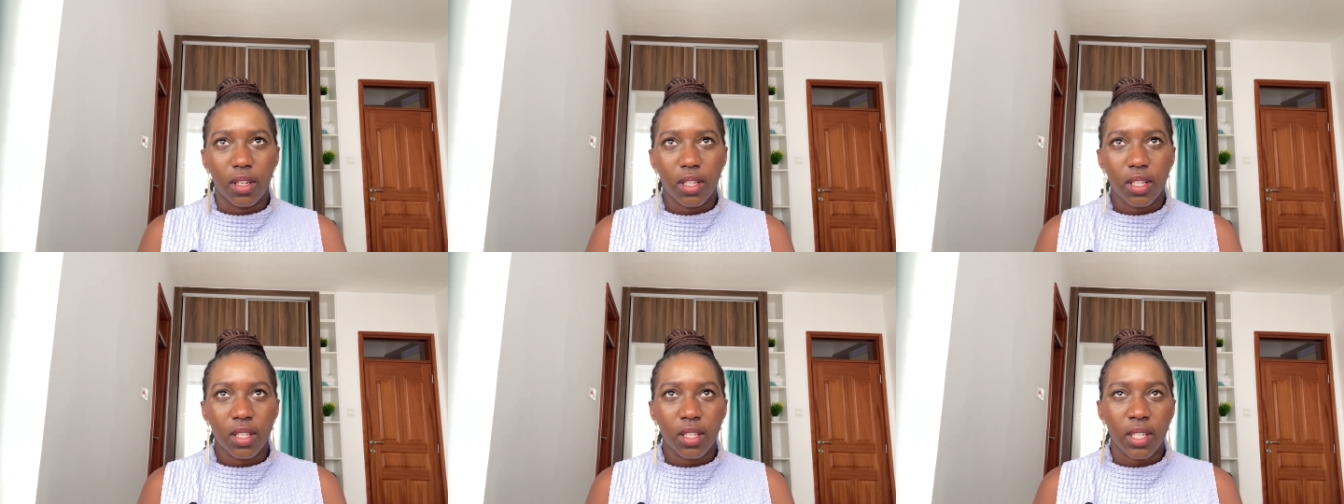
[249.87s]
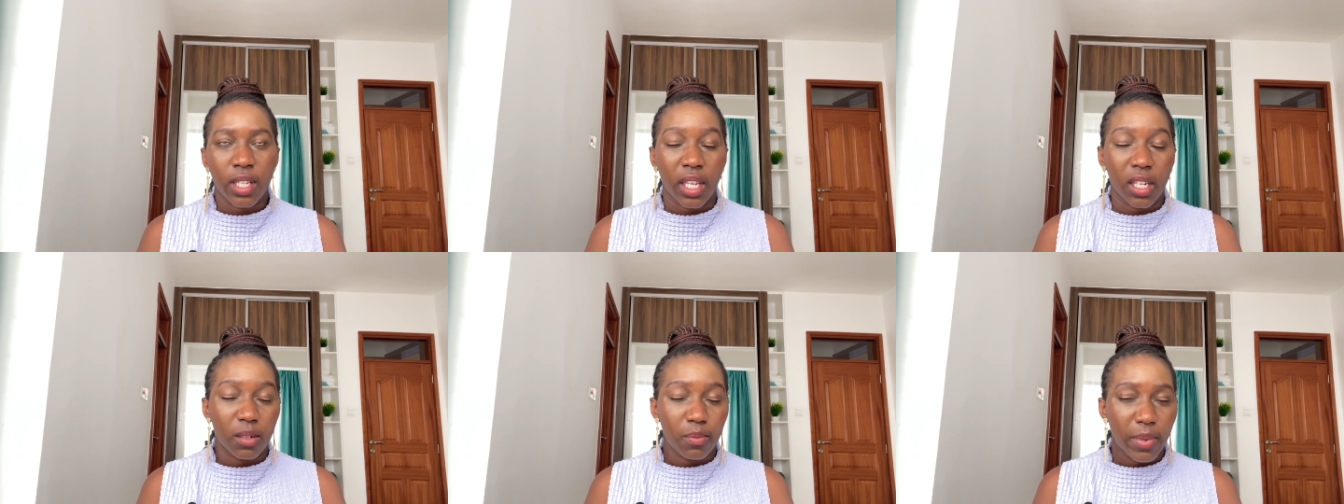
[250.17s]

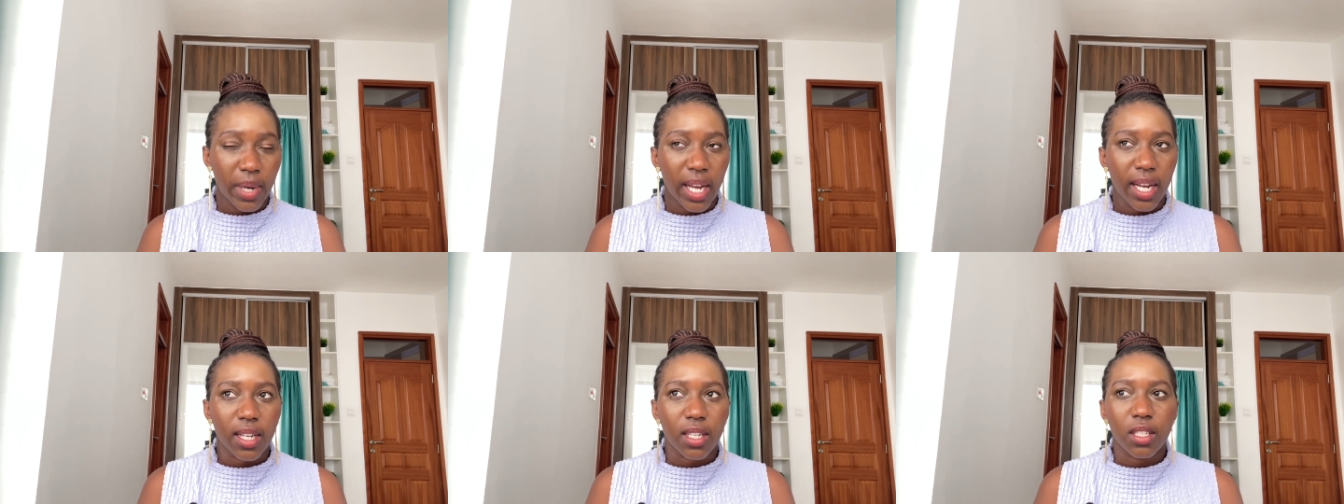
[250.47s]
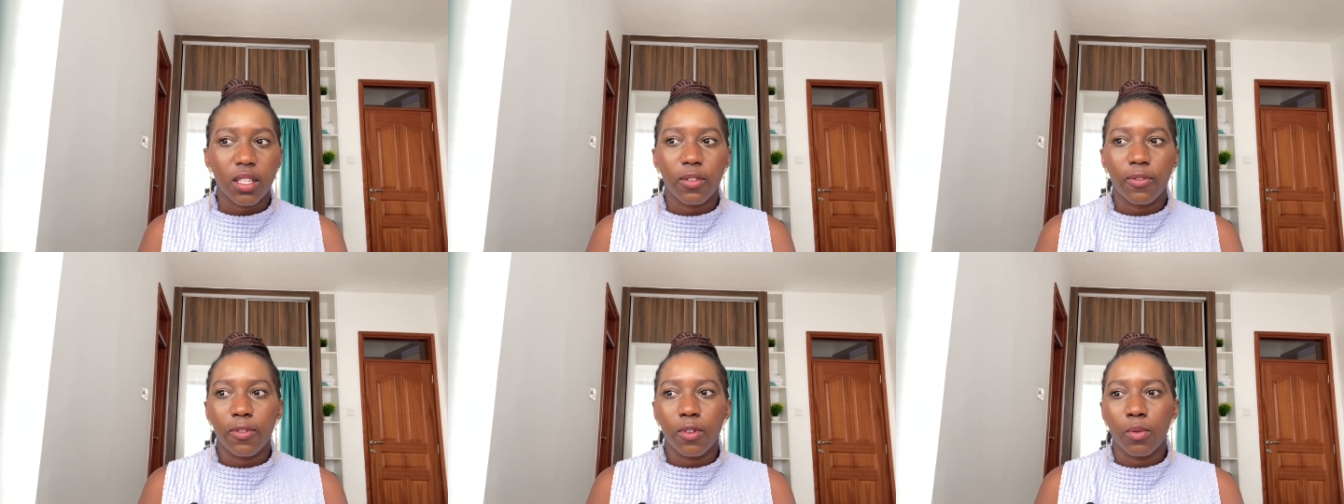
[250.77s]

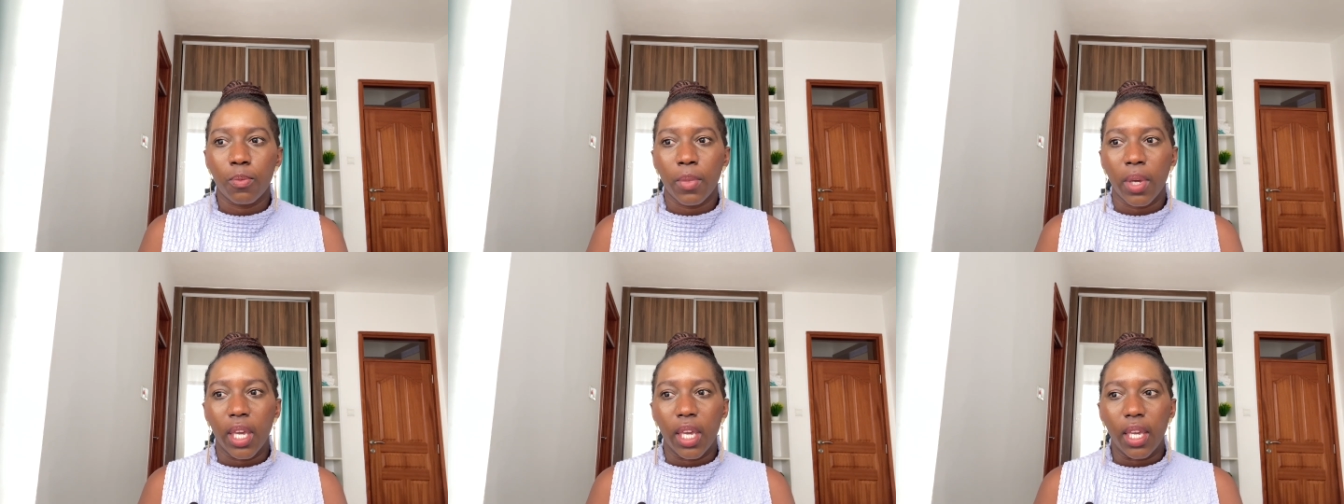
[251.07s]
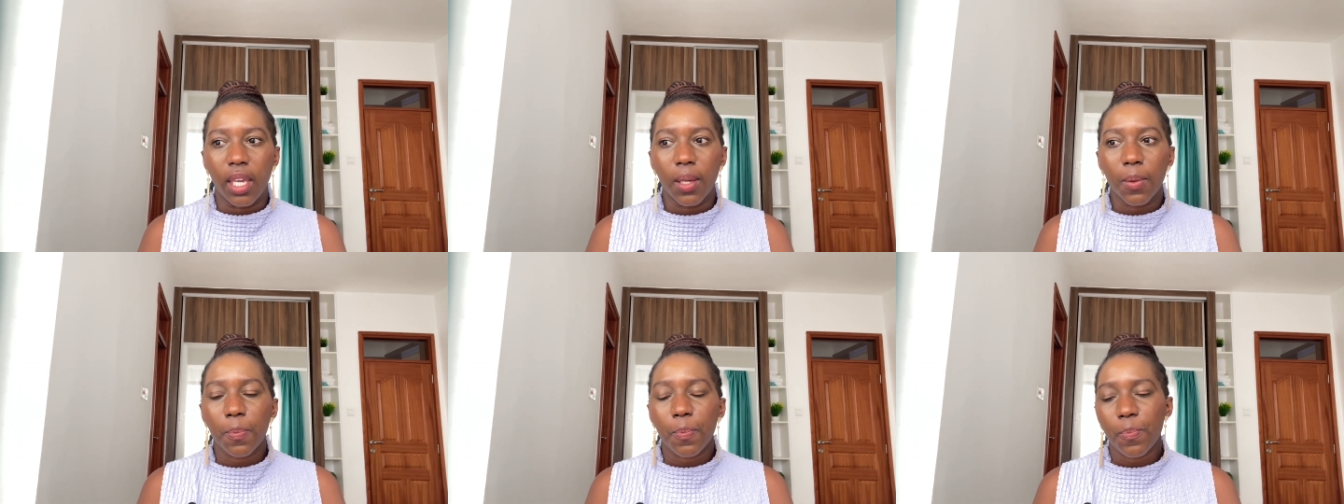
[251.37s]
Setbacks, if you
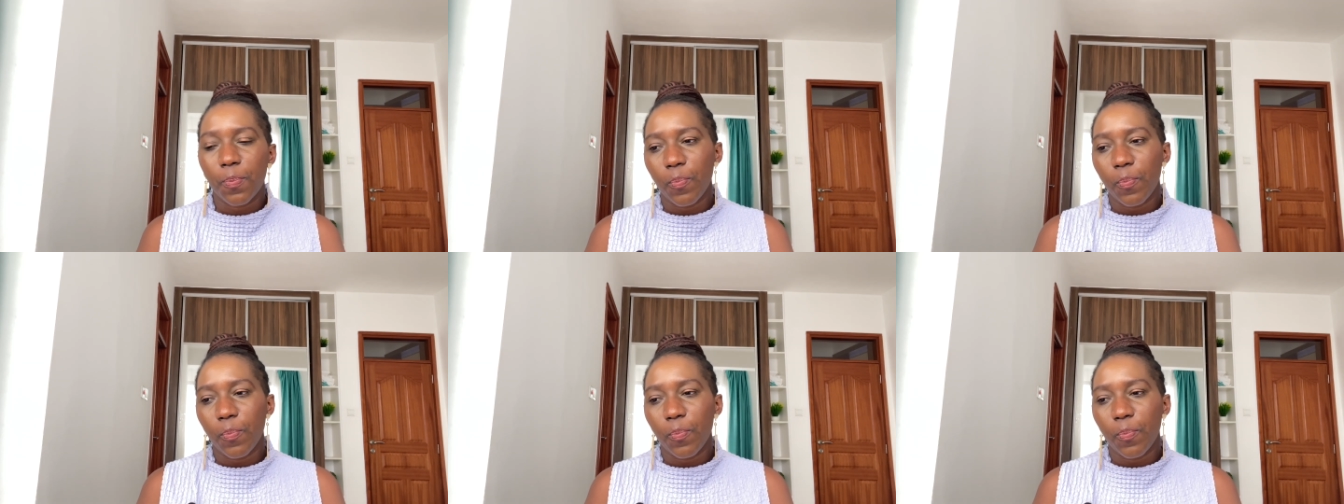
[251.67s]
may.